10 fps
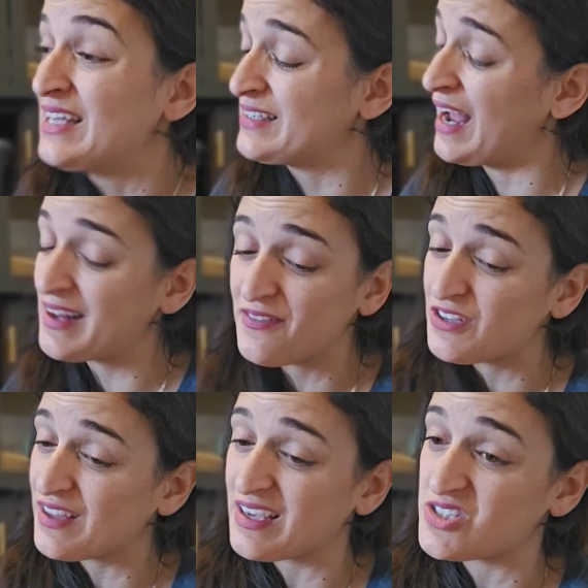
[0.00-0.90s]
Not
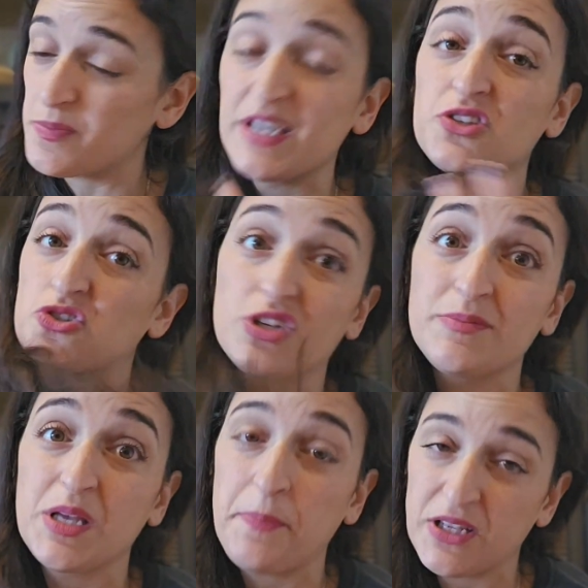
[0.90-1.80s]
everything has to be
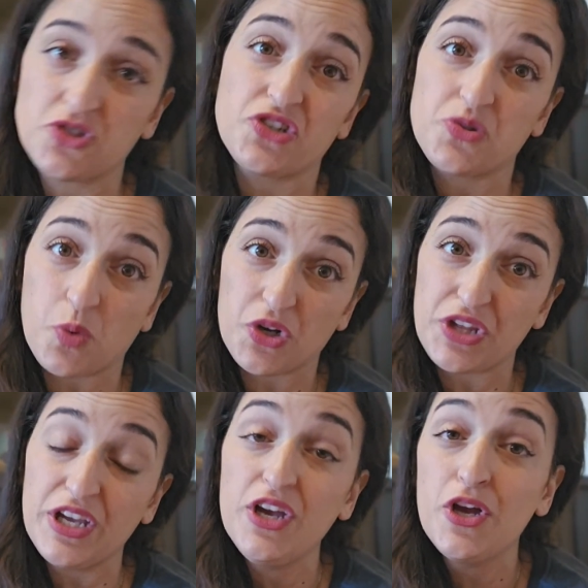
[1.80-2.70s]
extremely Pinterest
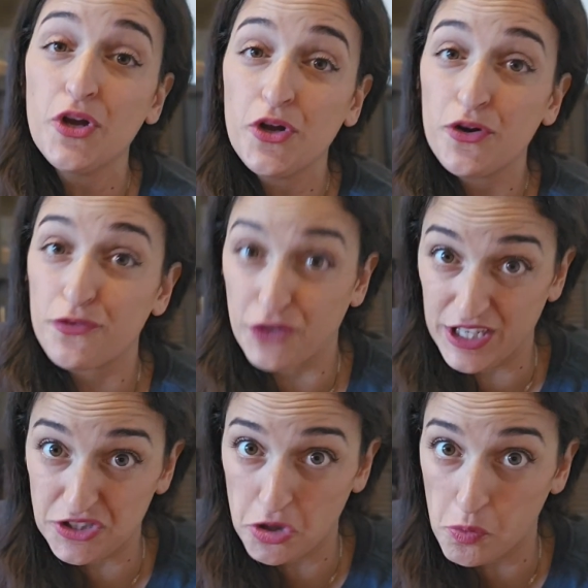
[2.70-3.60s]
worthy for
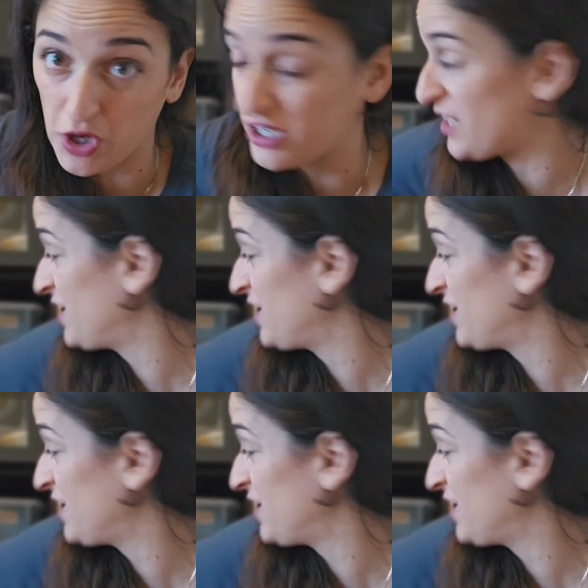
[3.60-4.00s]
it to work.